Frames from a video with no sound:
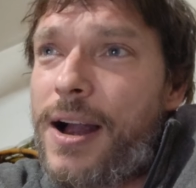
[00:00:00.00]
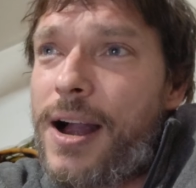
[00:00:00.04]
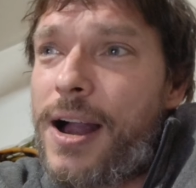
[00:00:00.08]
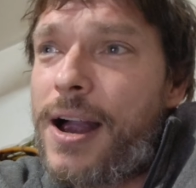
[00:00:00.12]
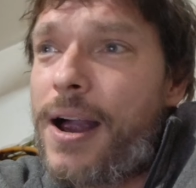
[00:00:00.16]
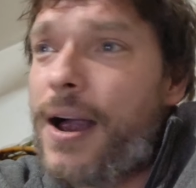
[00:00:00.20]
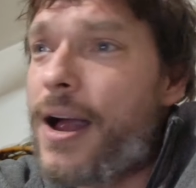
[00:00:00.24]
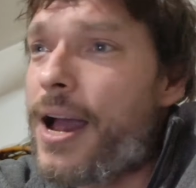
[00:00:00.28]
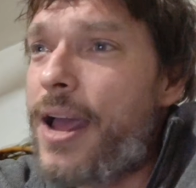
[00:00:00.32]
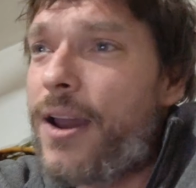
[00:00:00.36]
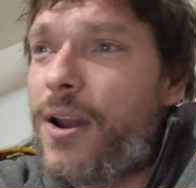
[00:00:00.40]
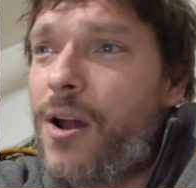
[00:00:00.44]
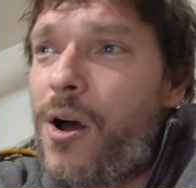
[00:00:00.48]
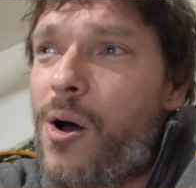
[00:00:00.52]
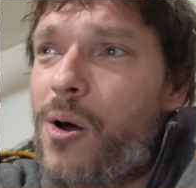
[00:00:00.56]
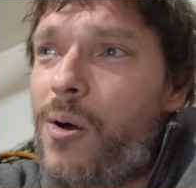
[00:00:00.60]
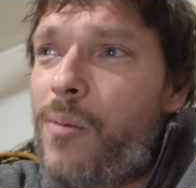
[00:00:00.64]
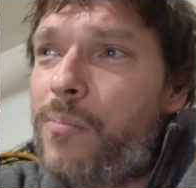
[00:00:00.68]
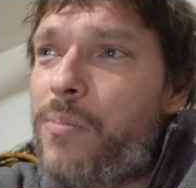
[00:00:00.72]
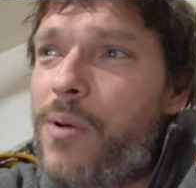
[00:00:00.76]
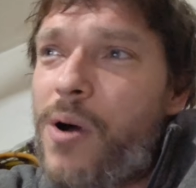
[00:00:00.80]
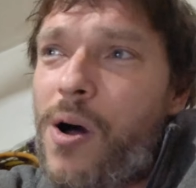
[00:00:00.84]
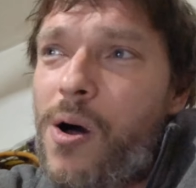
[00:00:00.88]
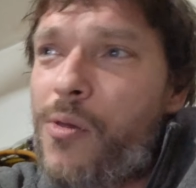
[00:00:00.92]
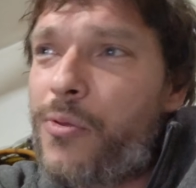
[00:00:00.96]
Uh, and
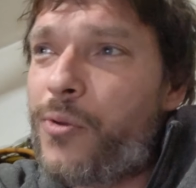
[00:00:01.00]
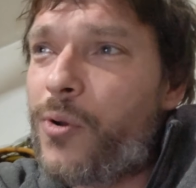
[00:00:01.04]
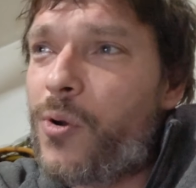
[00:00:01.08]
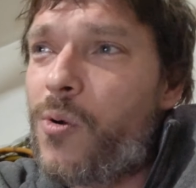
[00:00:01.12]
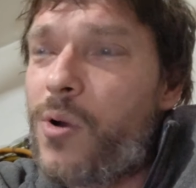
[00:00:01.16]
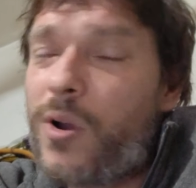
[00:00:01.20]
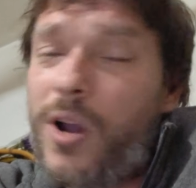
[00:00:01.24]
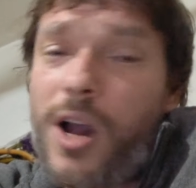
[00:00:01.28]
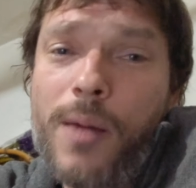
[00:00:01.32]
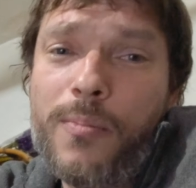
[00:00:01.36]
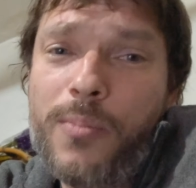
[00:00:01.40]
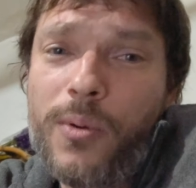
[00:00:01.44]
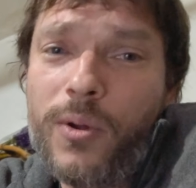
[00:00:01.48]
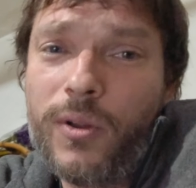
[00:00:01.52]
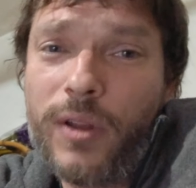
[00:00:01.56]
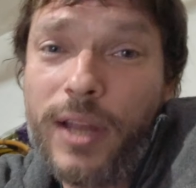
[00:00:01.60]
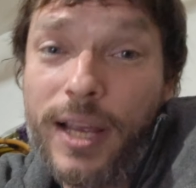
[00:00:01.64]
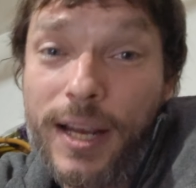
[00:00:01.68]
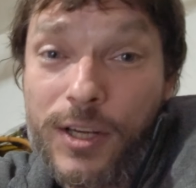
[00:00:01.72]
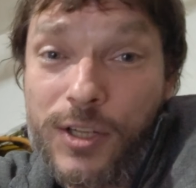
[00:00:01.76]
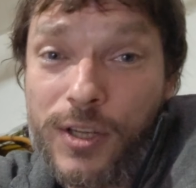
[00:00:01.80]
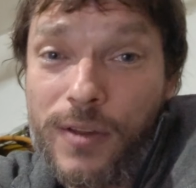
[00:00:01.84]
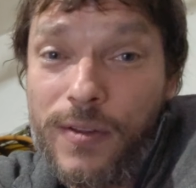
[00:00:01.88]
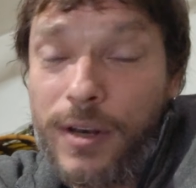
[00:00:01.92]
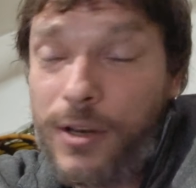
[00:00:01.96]
I'll, I'll throw a couple
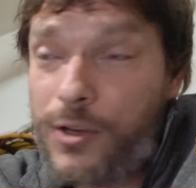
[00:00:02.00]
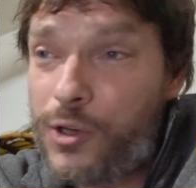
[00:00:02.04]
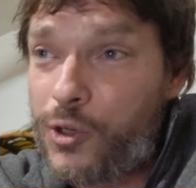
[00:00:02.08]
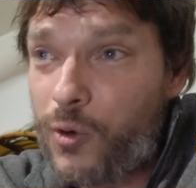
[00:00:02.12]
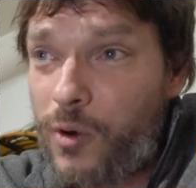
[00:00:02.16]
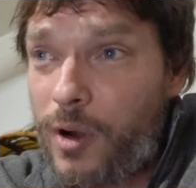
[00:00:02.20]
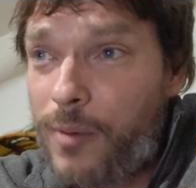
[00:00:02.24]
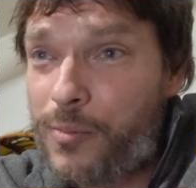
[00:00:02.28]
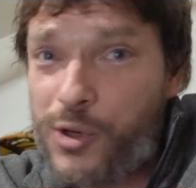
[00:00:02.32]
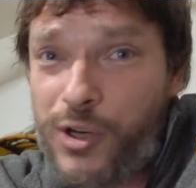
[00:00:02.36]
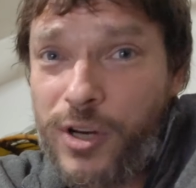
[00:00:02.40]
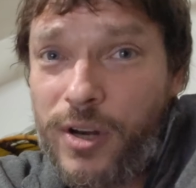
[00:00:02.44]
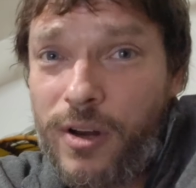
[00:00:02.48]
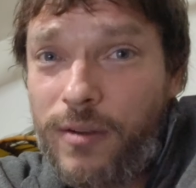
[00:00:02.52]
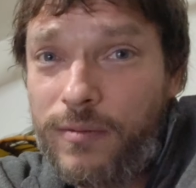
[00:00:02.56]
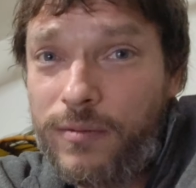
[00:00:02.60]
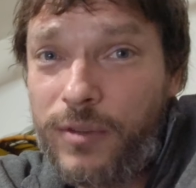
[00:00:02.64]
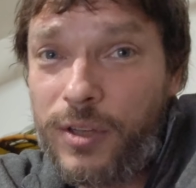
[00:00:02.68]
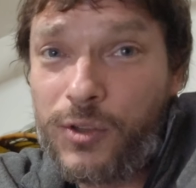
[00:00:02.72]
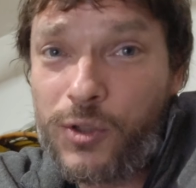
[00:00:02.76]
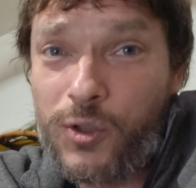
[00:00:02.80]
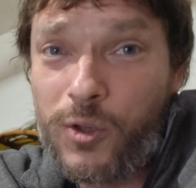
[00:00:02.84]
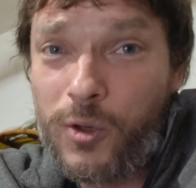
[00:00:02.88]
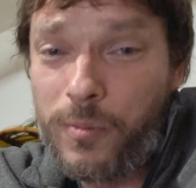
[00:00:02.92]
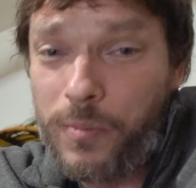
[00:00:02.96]
links in the description
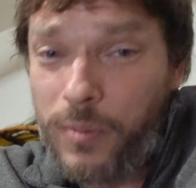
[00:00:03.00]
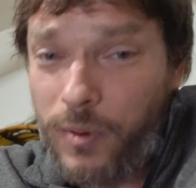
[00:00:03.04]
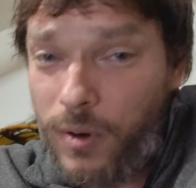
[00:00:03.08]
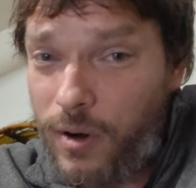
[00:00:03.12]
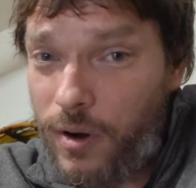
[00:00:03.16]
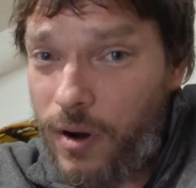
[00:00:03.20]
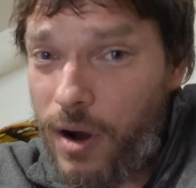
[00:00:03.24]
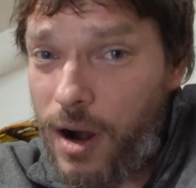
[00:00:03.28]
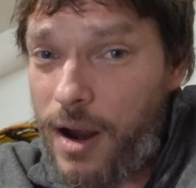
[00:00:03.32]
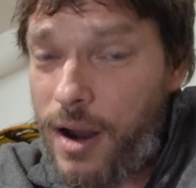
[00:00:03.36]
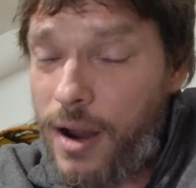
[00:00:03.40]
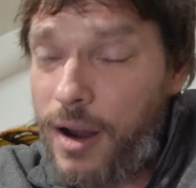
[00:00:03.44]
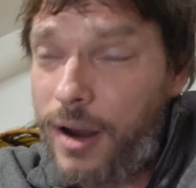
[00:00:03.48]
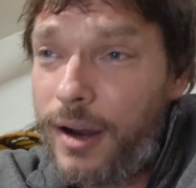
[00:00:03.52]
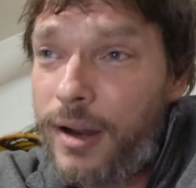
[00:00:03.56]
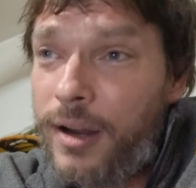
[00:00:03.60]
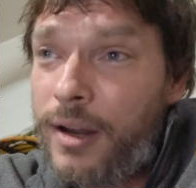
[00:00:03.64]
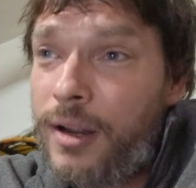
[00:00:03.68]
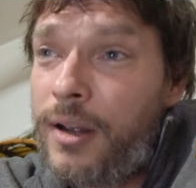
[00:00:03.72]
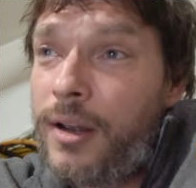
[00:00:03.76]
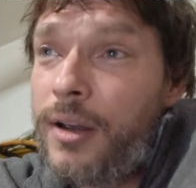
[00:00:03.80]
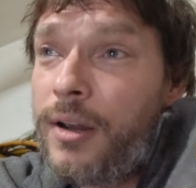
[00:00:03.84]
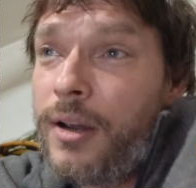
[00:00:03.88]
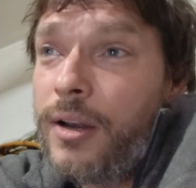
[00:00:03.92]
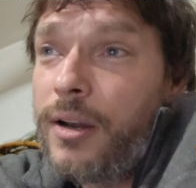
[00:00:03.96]
of the super uh,
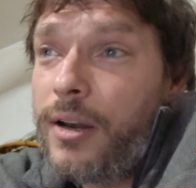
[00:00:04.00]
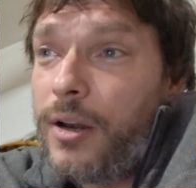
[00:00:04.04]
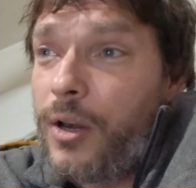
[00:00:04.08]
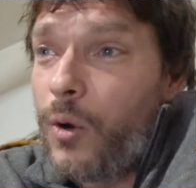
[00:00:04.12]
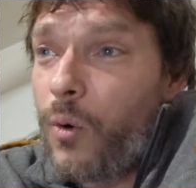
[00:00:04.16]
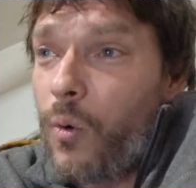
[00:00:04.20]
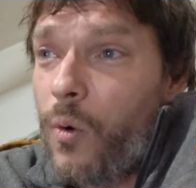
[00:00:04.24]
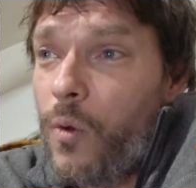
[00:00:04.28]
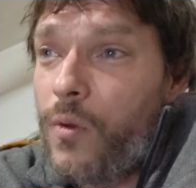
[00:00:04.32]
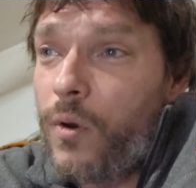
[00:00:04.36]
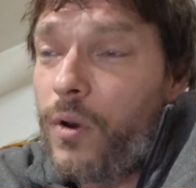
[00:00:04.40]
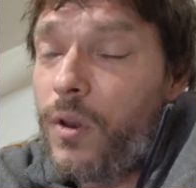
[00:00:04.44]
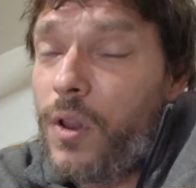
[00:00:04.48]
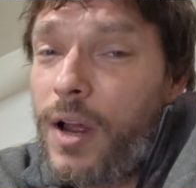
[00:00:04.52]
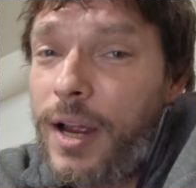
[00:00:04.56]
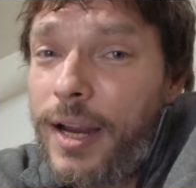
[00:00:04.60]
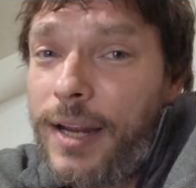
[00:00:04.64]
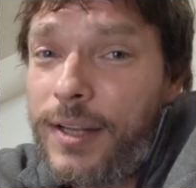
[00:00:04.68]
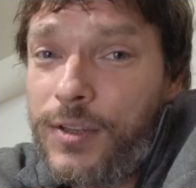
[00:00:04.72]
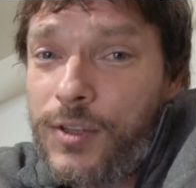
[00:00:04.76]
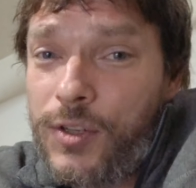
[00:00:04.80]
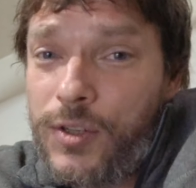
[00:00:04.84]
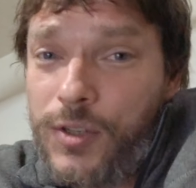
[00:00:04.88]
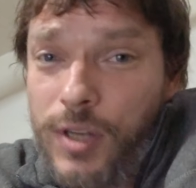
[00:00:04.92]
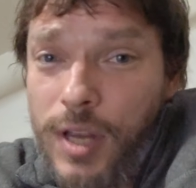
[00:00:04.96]
Northern
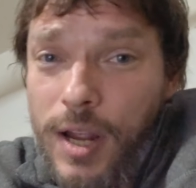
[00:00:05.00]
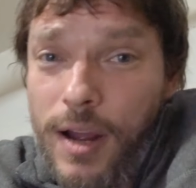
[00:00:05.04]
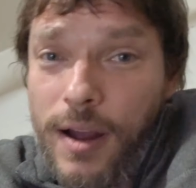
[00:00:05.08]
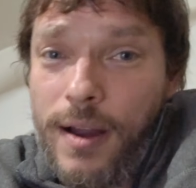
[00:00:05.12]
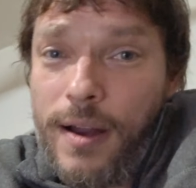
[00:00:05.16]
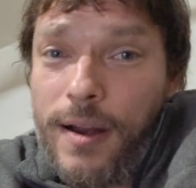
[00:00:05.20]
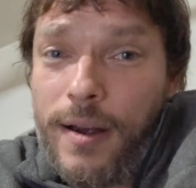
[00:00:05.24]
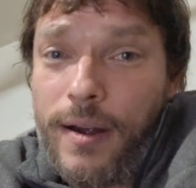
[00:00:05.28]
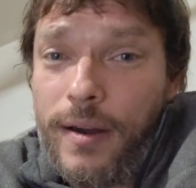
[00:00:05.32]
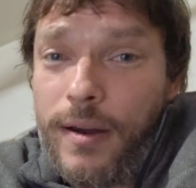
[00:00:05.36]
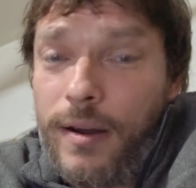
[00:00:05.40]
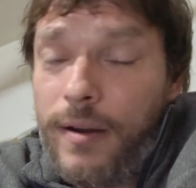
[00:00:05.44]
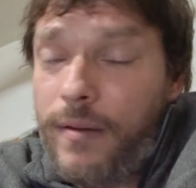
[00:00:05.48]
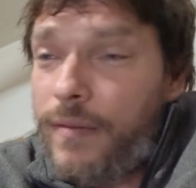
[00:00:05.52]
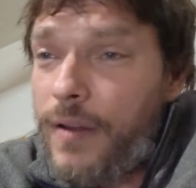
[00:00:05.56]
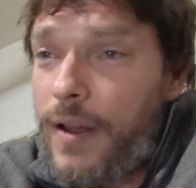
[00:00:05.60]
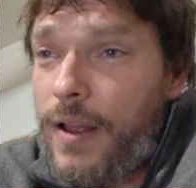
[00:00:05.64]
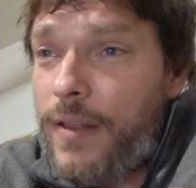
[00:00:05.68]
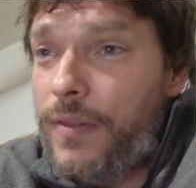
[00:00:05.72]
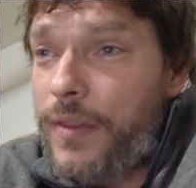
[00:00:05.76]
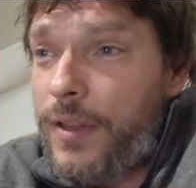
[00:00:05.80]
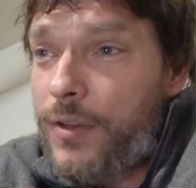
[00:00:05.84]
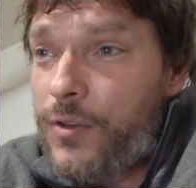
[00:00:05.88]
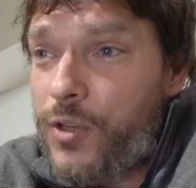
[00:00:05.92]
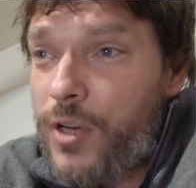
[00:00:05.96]
Lights
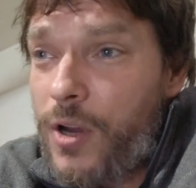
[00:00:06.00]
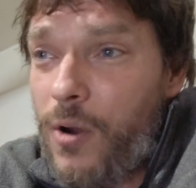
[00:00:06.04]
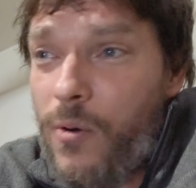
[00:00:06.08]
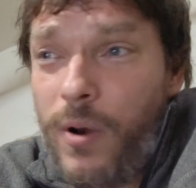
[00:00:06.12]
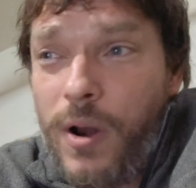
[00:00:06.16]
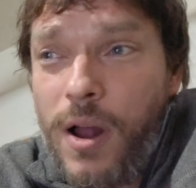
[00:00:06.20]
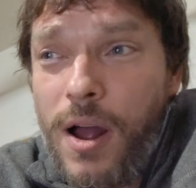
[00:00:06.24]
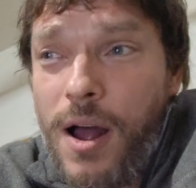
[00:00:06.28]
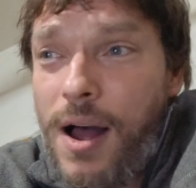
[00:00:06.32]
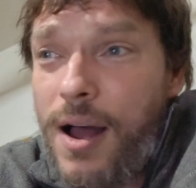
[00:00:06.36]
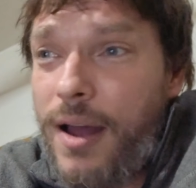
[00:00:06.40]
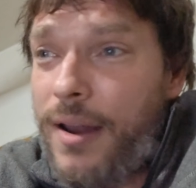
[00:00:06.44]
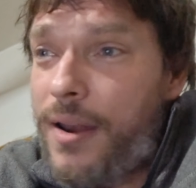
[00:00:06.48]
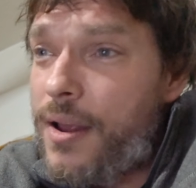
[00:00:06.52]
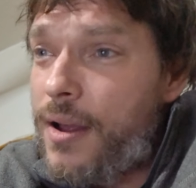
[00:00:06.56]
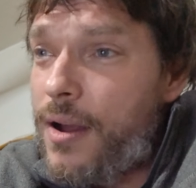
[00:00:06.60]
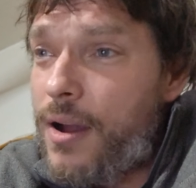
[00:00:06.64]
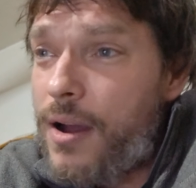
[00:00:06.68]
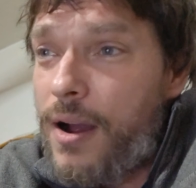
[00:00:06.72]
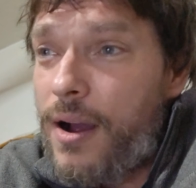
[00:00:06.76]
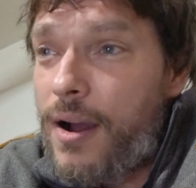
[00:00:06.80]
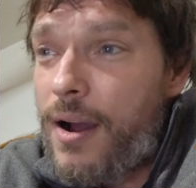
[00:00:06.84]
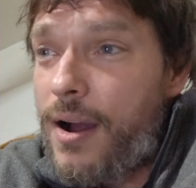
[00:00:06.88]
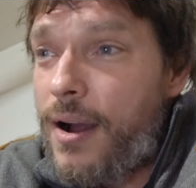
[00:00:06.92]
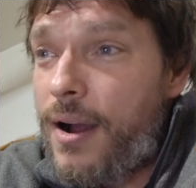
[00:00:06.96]
event that's going
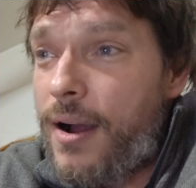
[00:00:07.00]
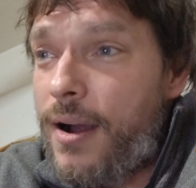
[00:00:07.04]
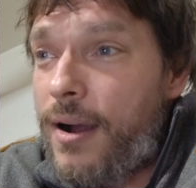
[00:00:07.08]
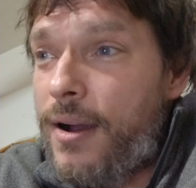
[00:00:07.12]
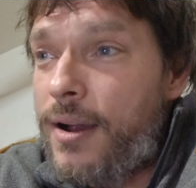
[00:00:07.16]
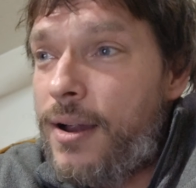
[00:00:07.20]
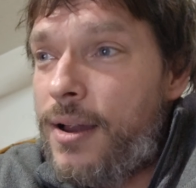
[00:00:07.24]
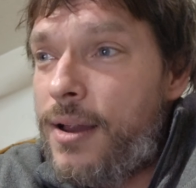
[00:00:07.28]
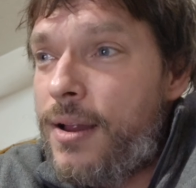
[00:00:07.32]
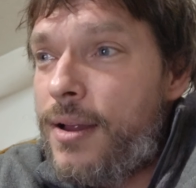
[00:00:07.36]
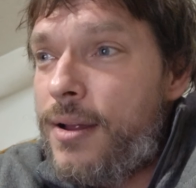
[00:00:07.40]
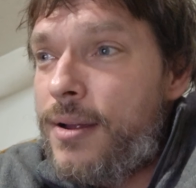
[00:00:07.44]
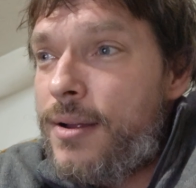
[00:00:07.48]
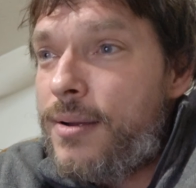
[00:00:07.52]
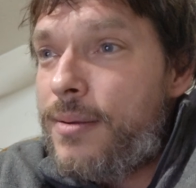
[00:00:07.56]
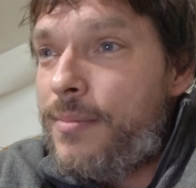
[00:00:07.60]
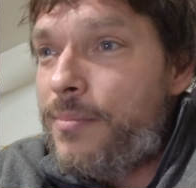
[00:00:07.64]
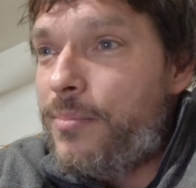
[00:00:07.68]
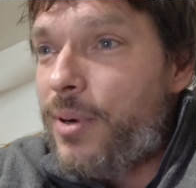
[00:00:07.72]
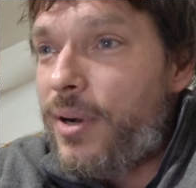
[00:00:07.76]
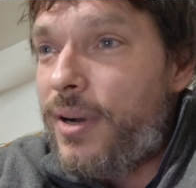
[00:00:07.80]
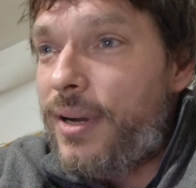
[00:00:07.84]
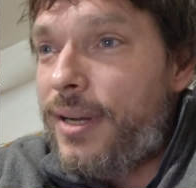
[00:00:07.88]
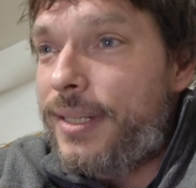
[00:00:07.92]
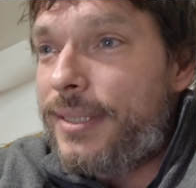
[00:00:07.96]
on.
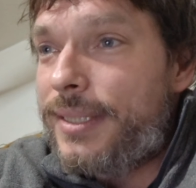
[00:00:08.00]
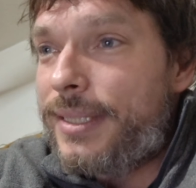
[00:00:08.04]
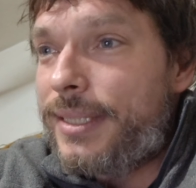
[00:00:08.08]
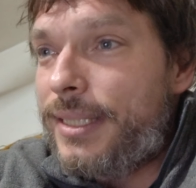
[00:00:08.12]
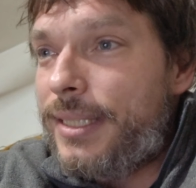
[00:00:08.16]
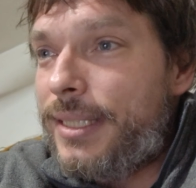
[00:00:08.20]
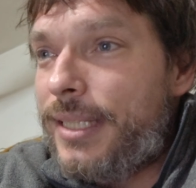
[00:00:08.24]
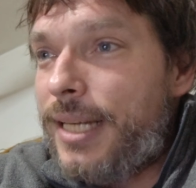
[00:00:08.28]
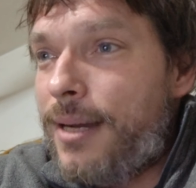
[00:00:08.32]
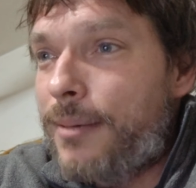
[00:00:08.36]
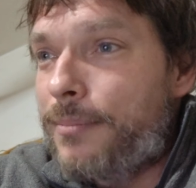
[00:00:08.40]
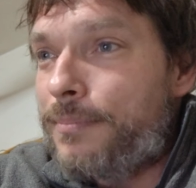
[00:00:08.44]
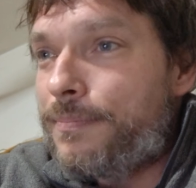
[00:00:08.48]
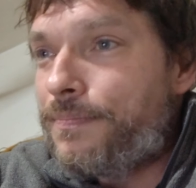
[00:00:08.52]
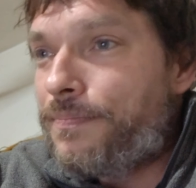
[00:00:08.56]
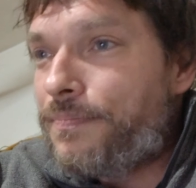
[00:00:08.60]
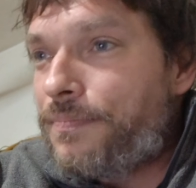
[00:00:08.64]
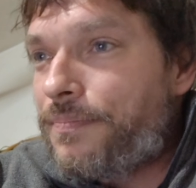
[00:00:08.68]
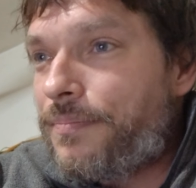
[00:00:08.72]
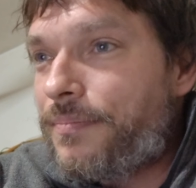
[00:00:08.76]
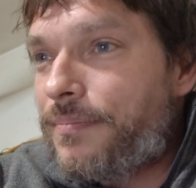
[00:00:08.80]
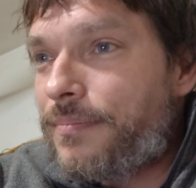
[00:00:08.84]
but, yep,